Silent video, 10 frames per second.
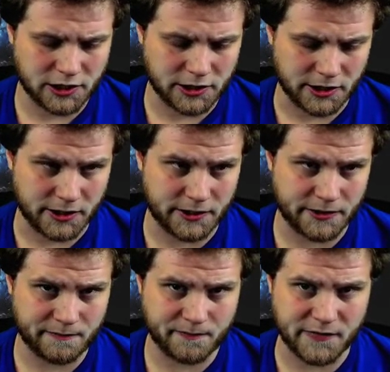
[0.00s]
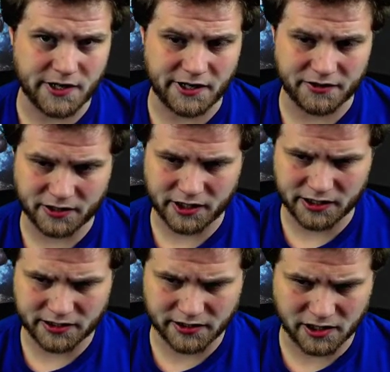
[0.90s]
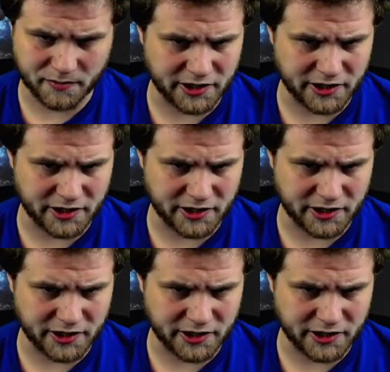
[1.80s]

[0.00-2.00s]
Okay. Aether Gust is going to be